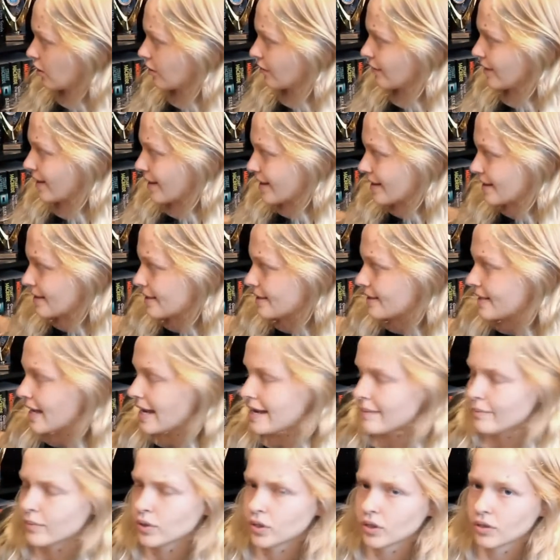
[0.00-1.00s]
of is
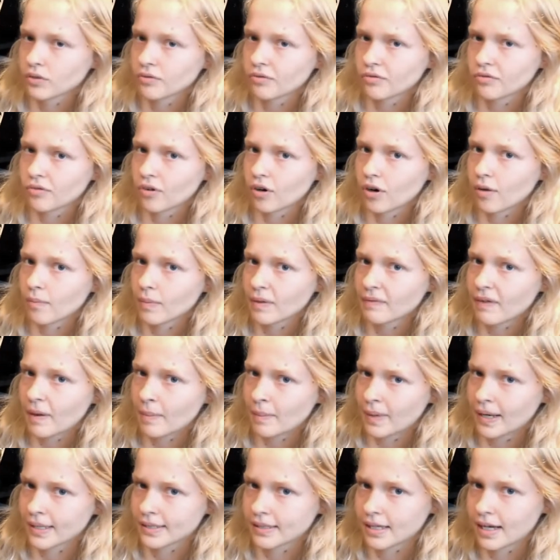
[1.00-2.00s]
Damon from
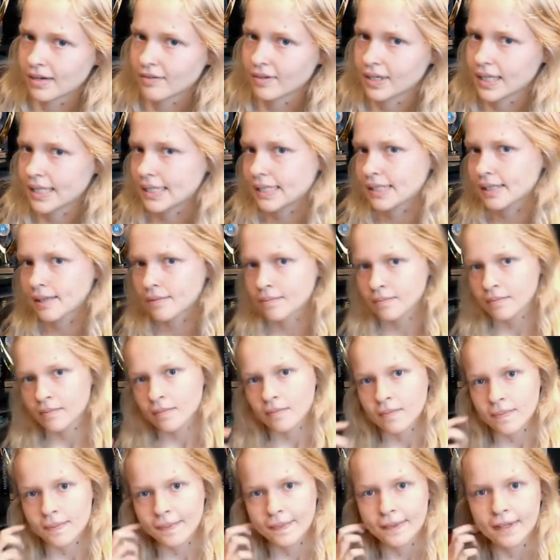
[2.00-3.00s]
Vampire Diaries.
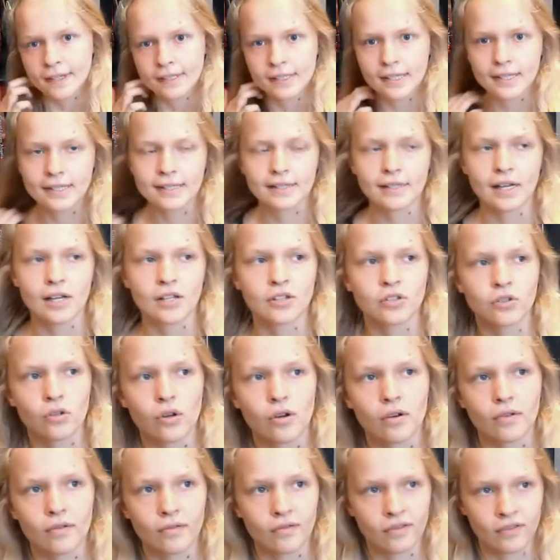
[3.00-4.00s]
Because he starts
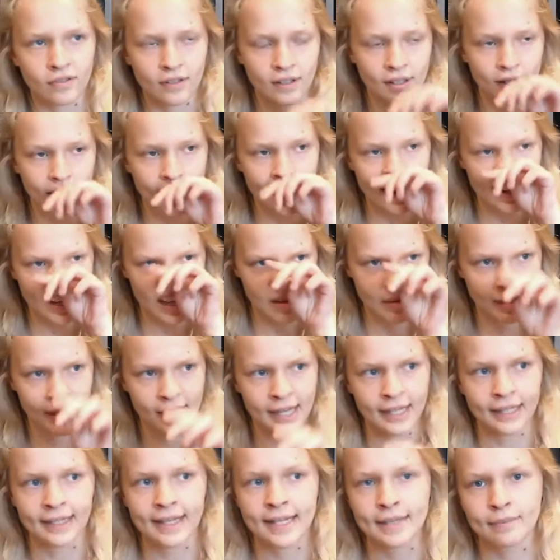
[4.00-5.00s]
off and at the
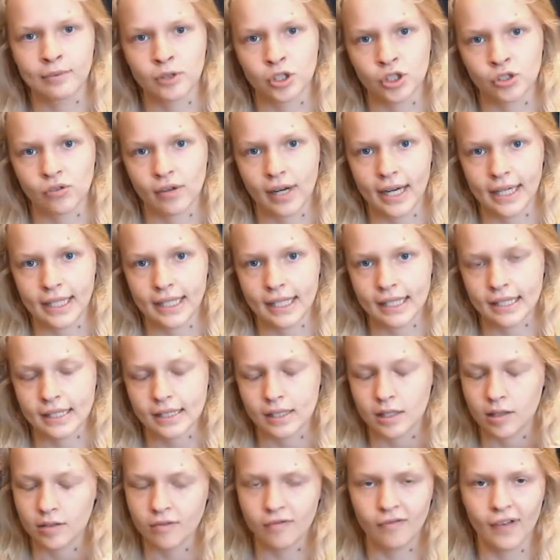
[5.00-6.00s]
beginning he's portrayed as
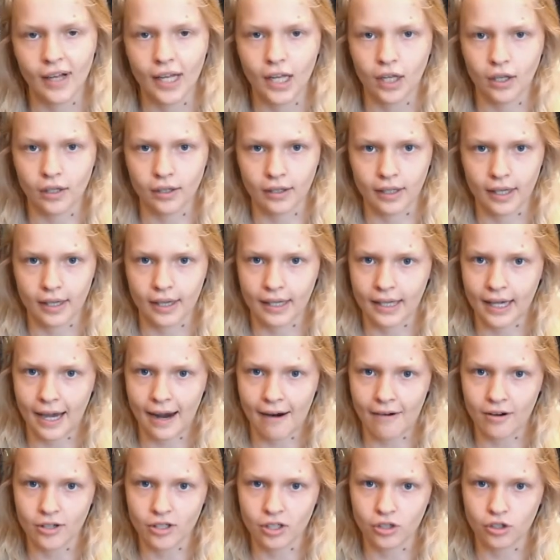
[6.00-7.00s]
the villain, like the
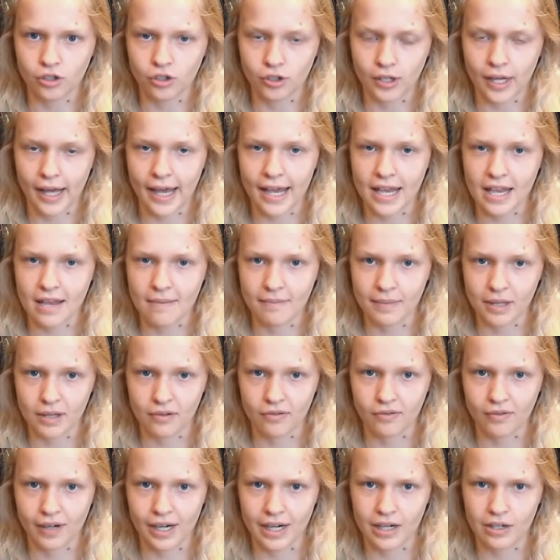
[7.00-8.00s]
character you should hate and be
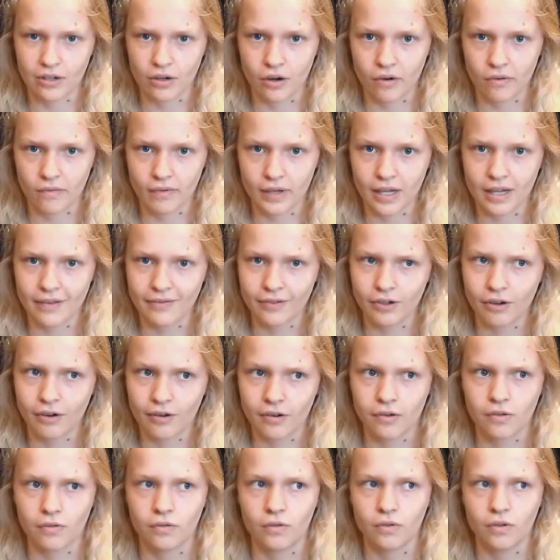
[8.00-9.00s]
afraid of, even
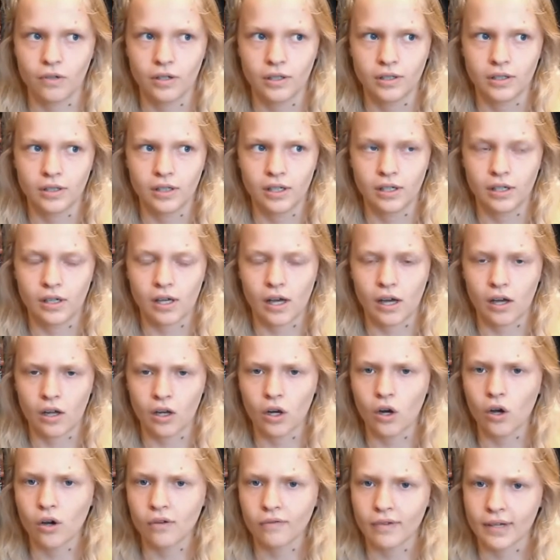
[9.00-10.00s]
though a
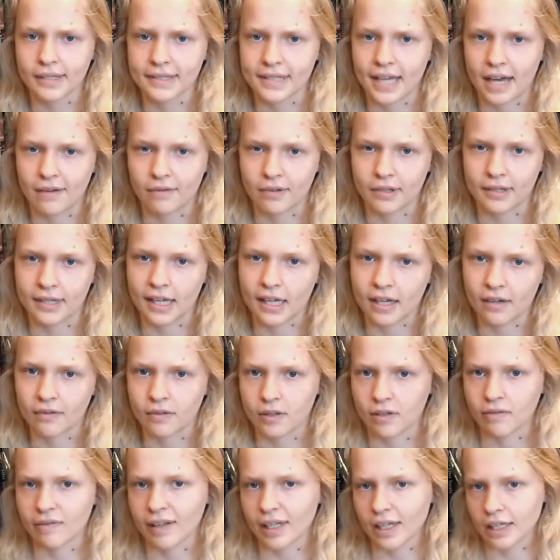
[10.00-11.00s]
lot of us have a thing for
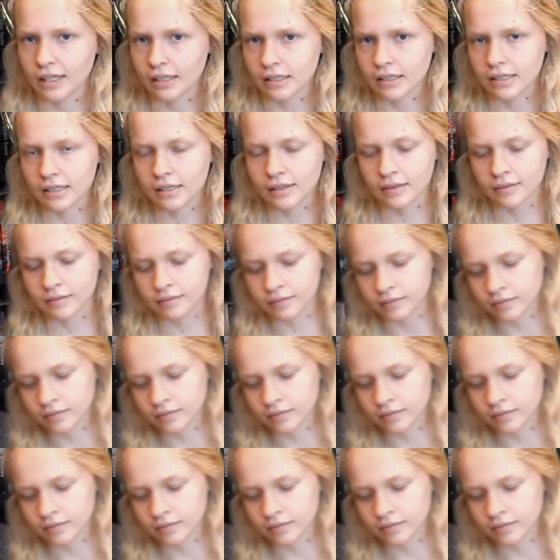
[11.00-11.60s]
the villains.